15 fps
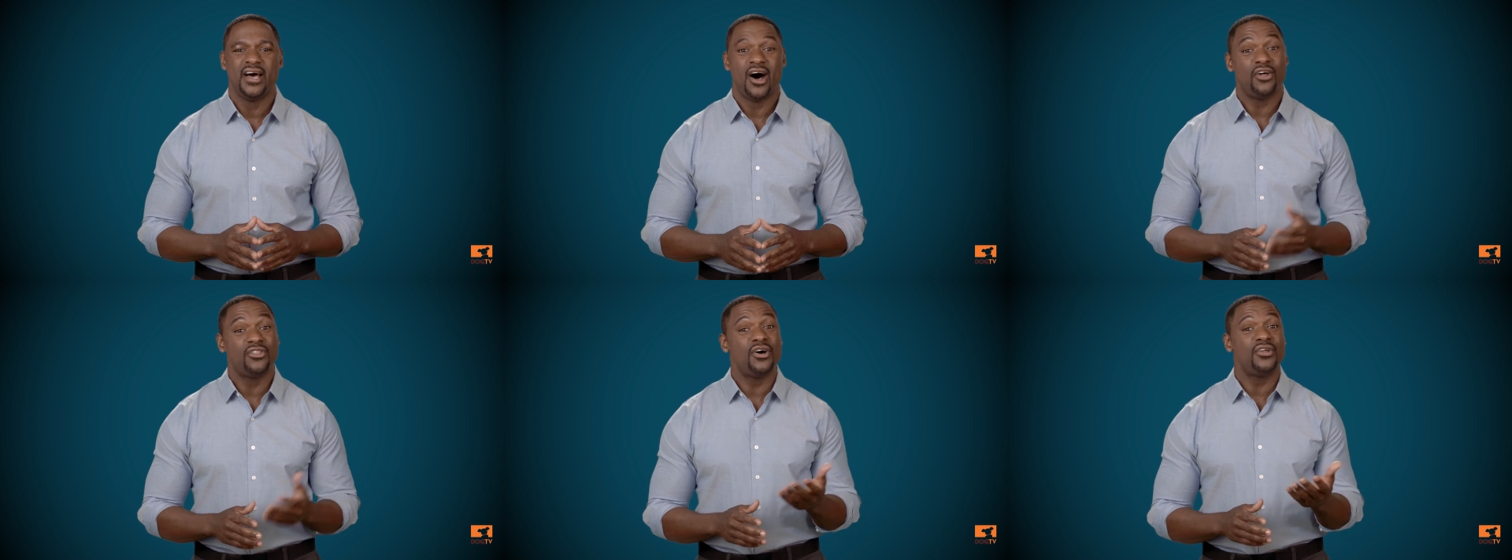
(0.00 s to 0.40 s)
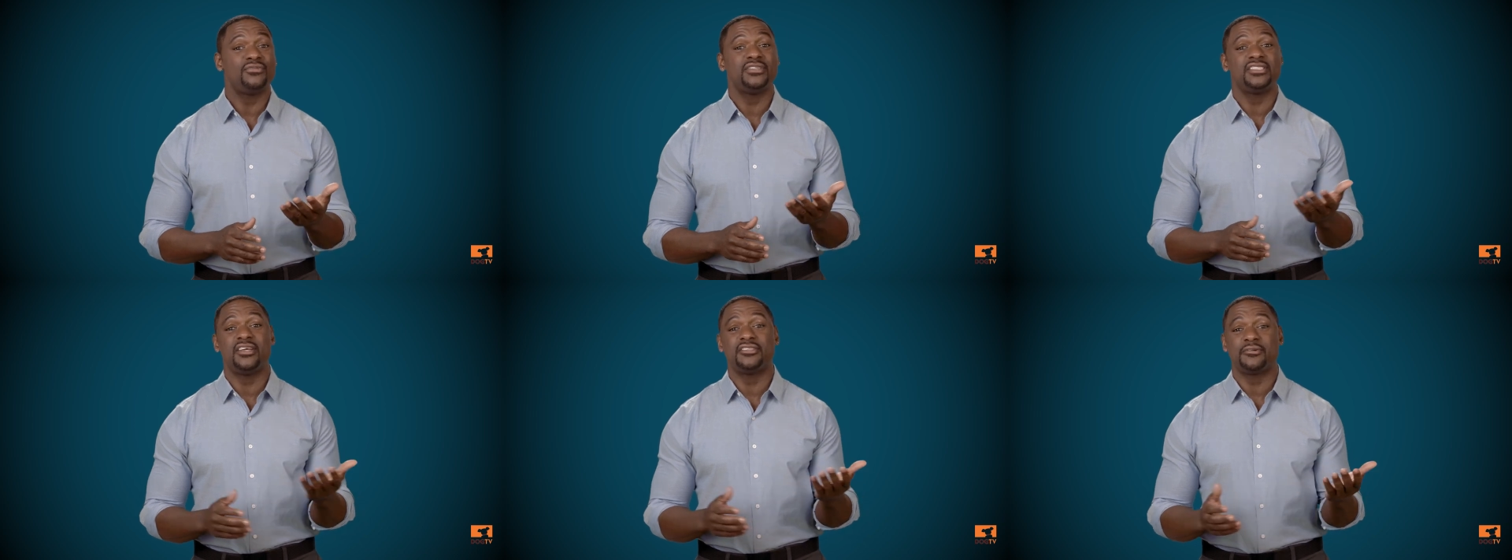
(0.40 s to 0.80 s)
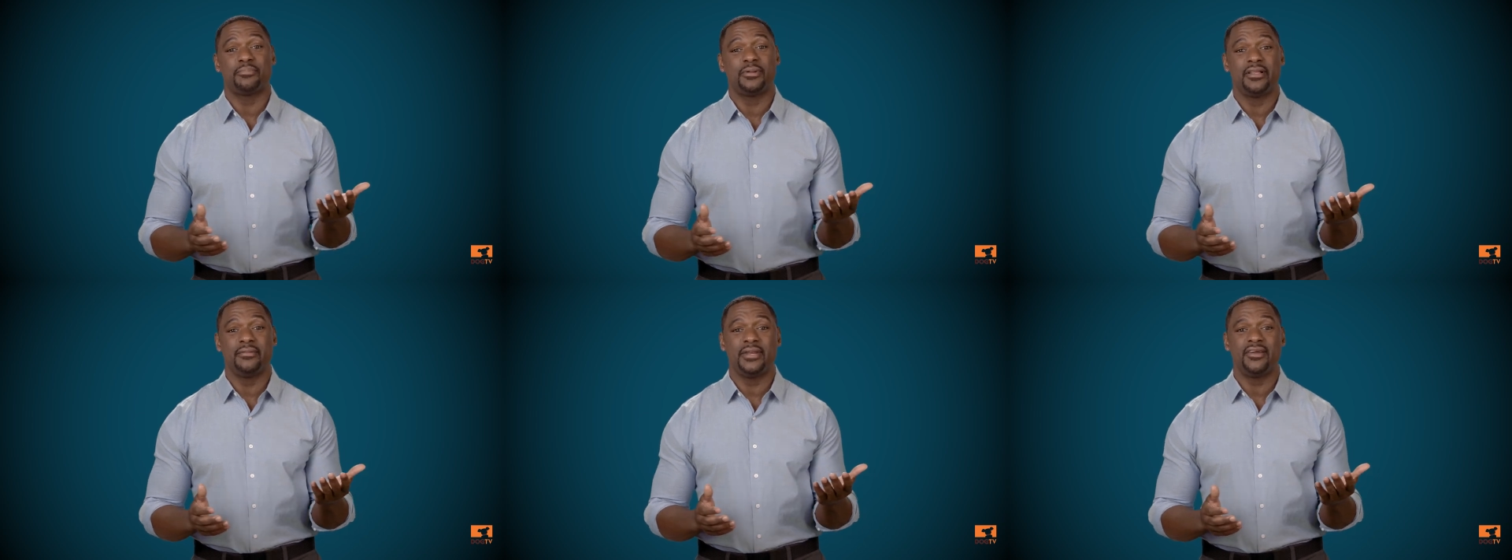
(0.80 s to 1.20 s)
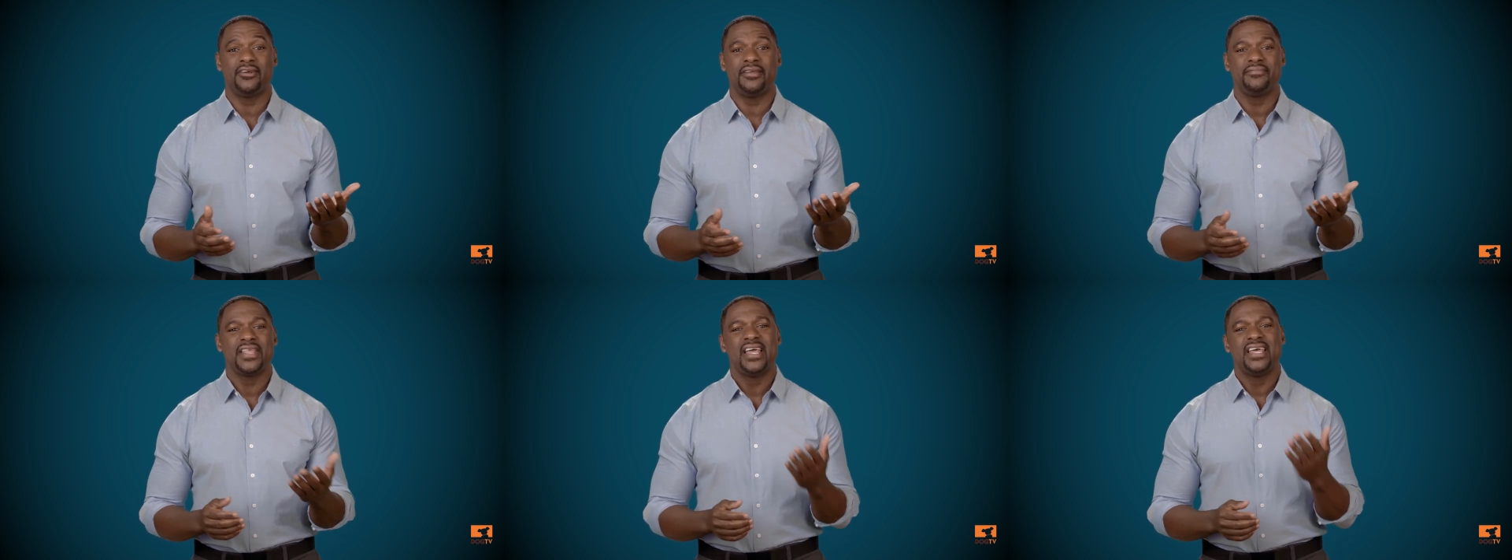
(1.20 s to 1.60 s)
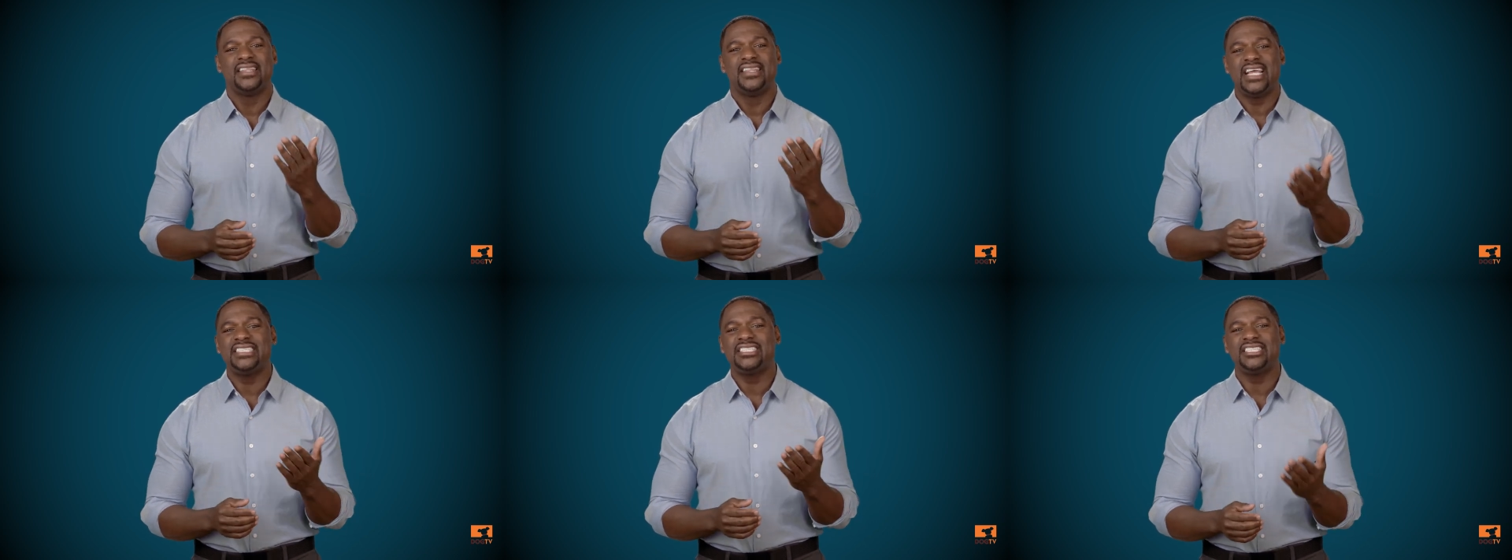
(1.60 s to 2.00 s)
Although the results are preliminary,
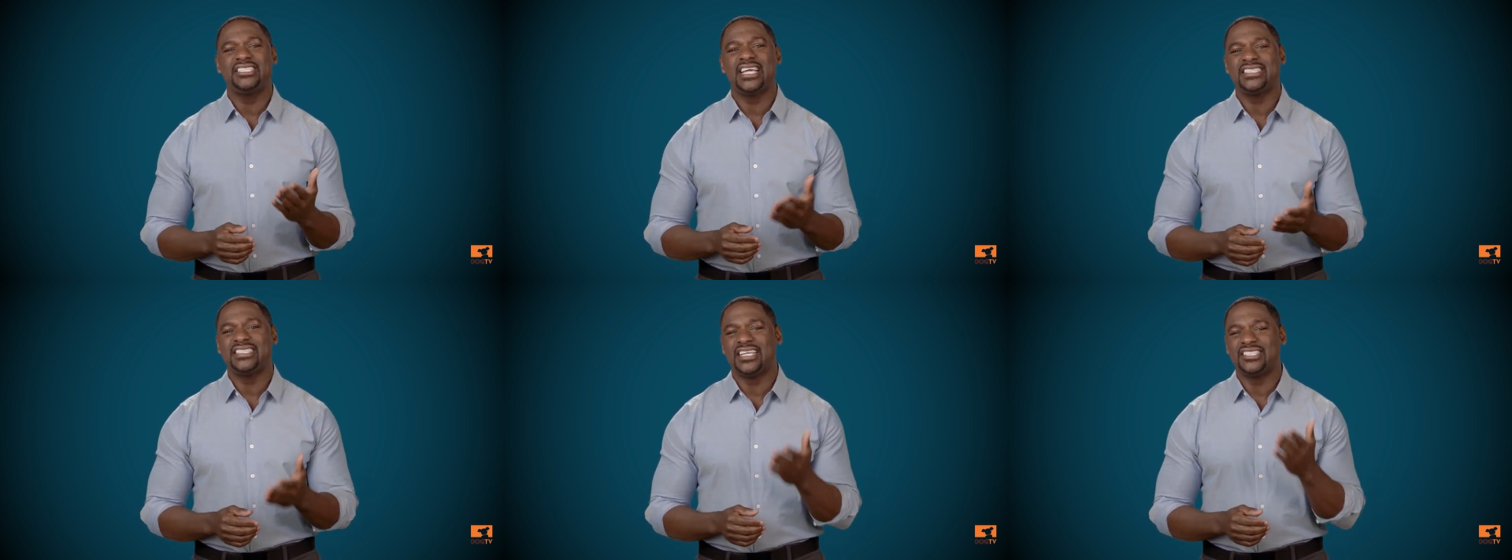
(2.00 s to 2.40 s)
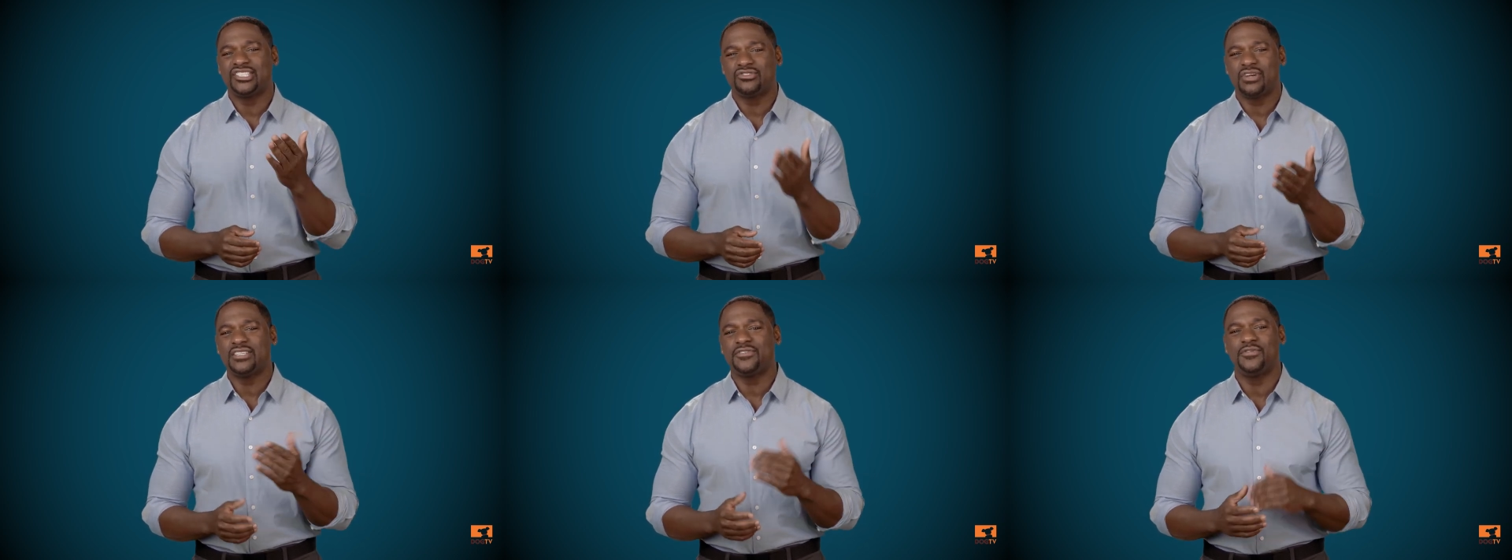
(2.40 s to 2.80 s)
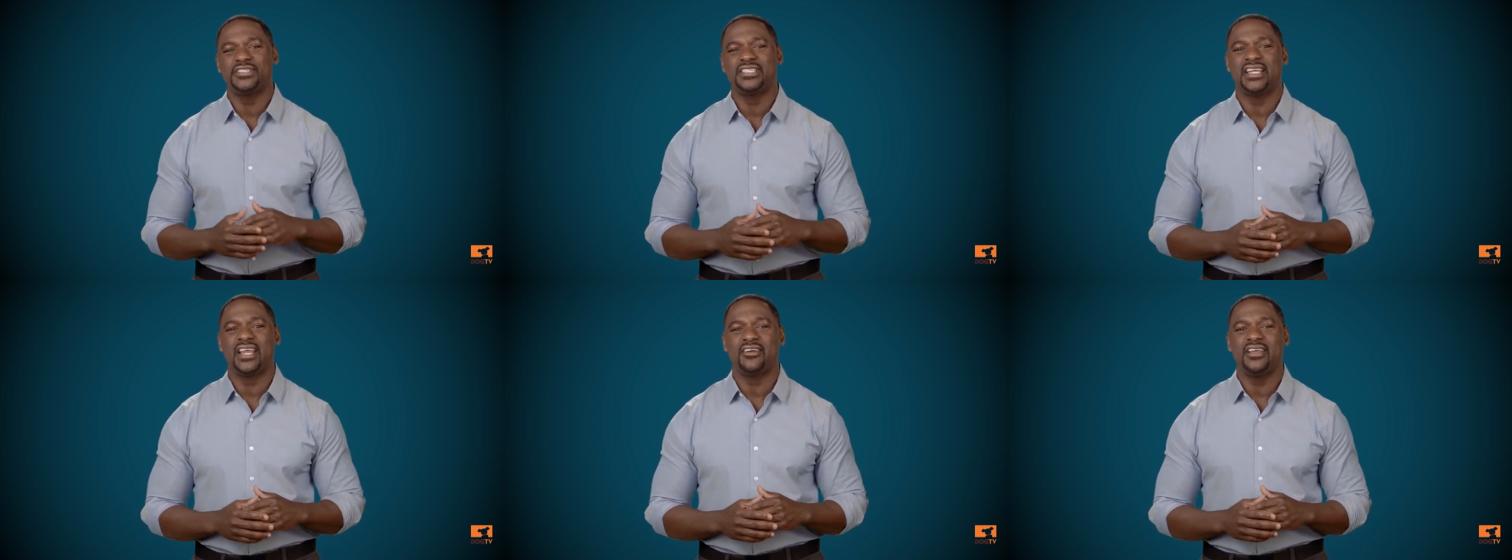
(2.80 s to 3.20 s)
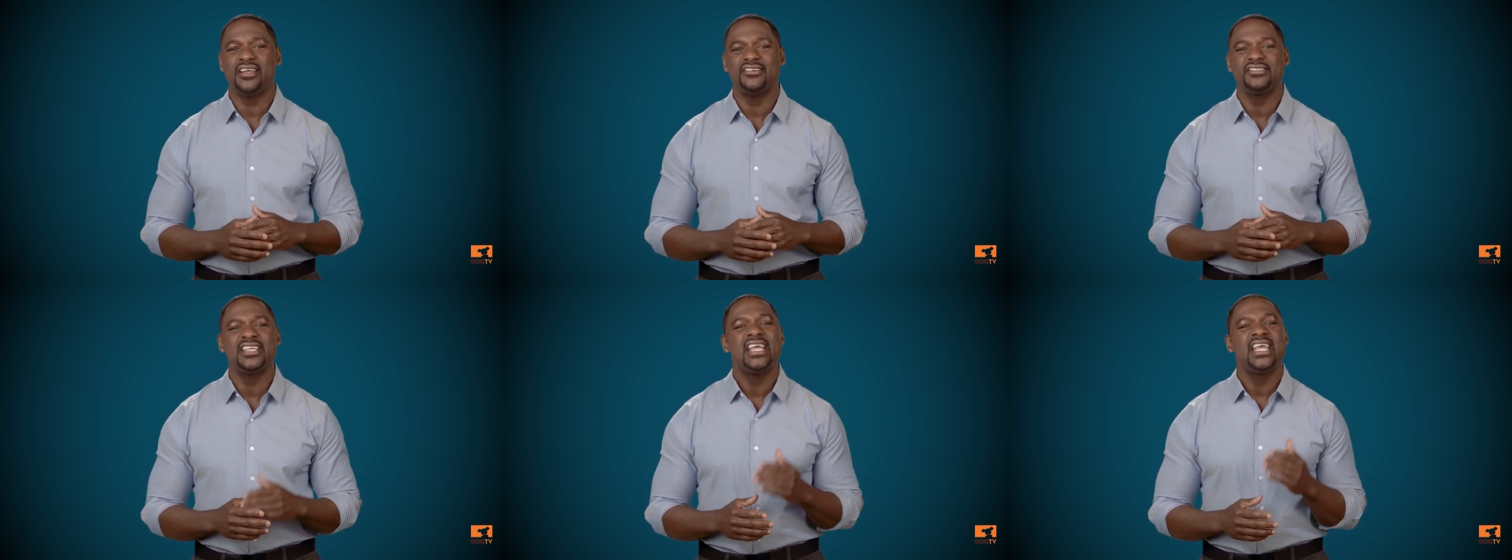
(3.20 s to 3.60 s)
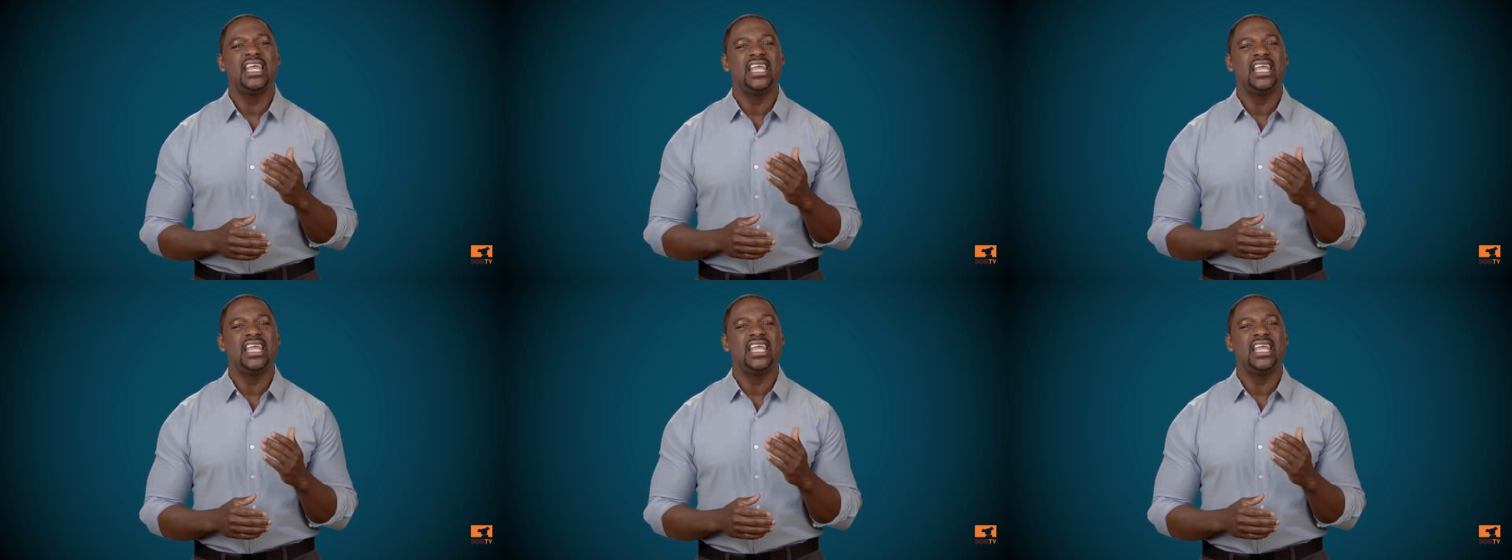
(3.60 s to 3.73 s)
they suggest that stressful scenarios